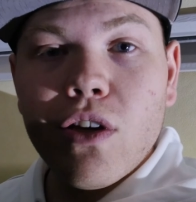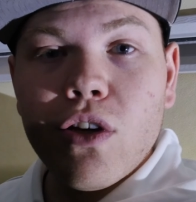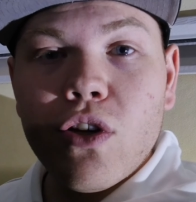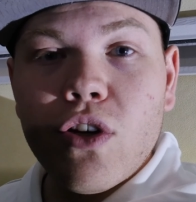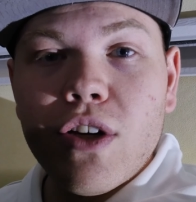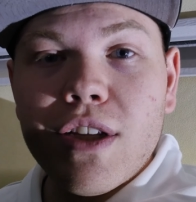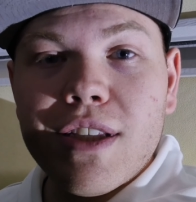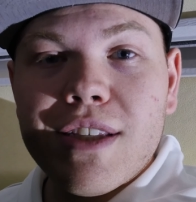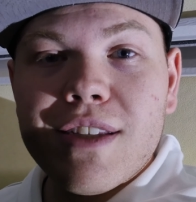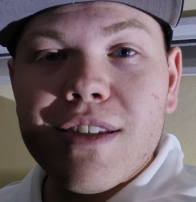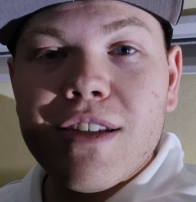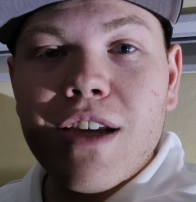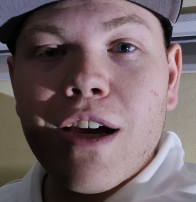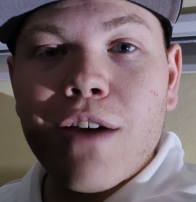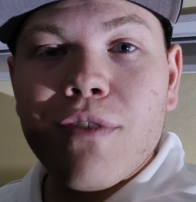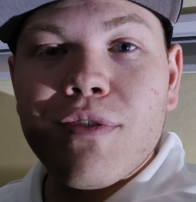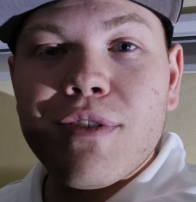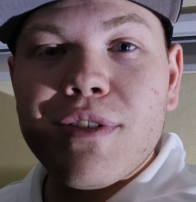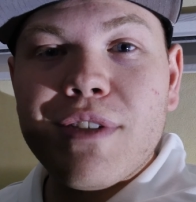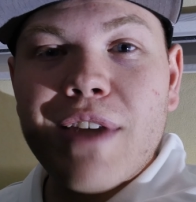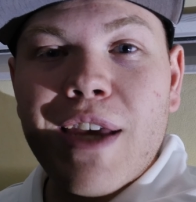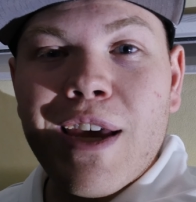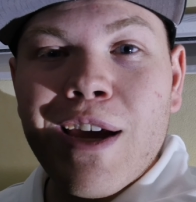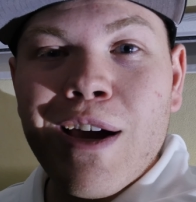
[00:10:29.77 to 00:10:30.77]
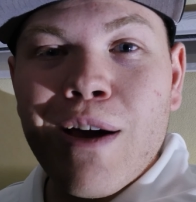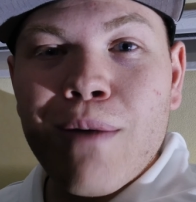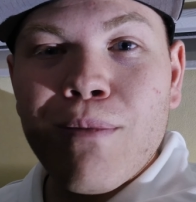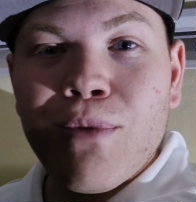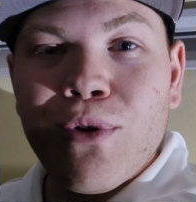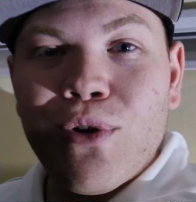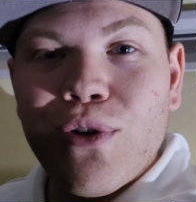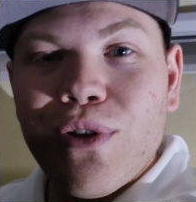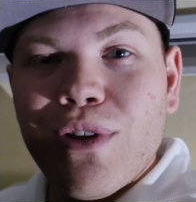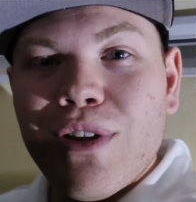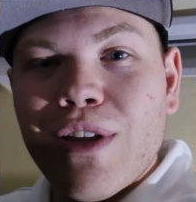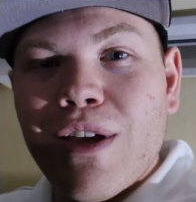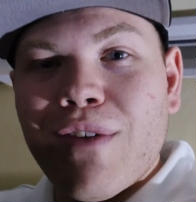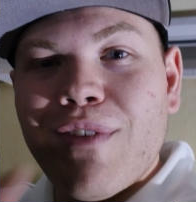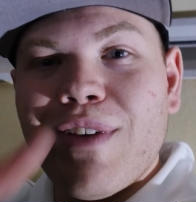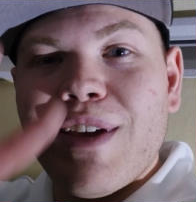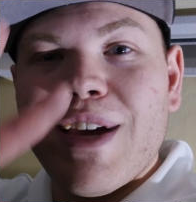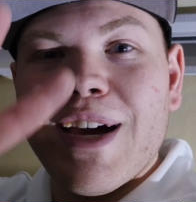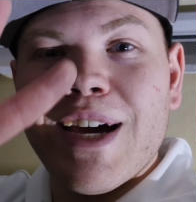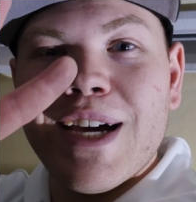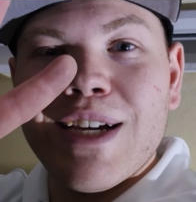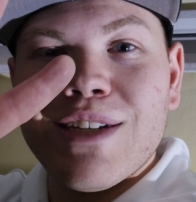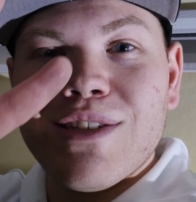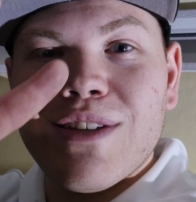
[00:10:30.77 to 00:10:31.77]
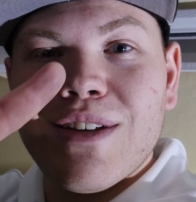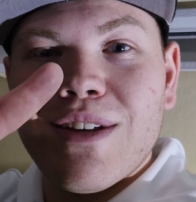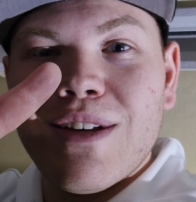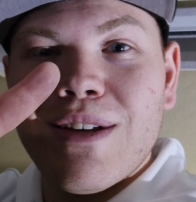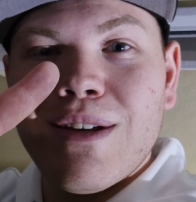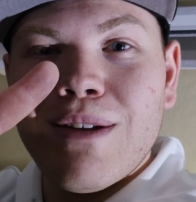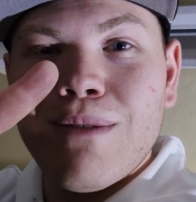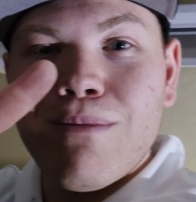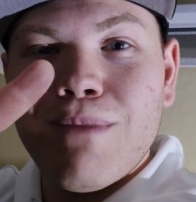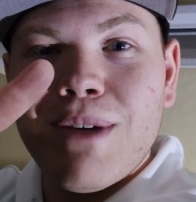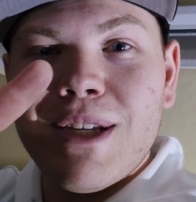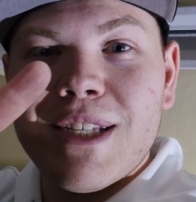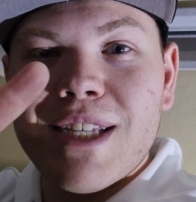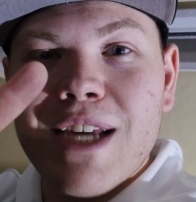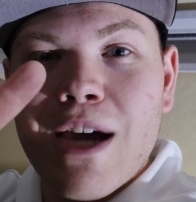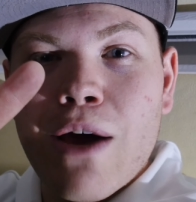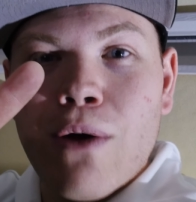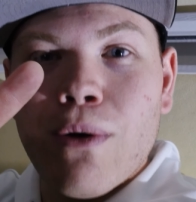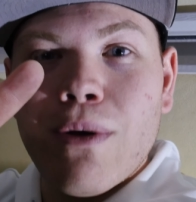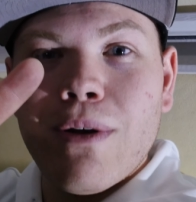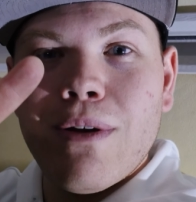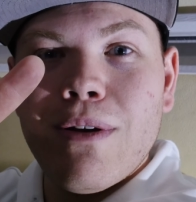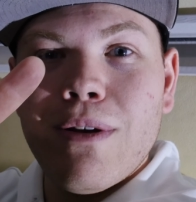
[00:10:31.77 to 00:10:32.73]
Good stuff. Stay humble. Love you guys. Peace out.